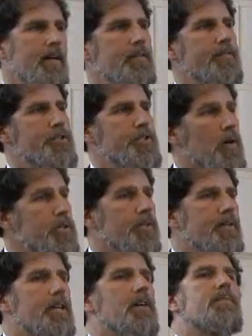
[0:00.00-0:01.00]
the social
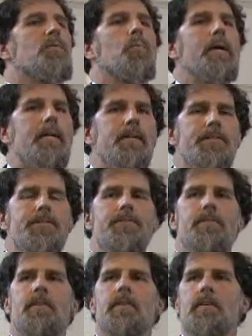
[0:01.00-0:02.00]
net of the weakest
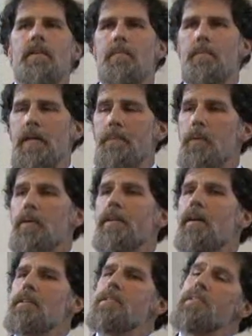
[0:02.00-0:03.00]
people in
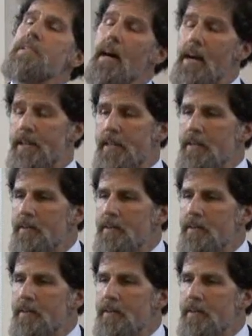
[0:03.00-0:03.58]
our society.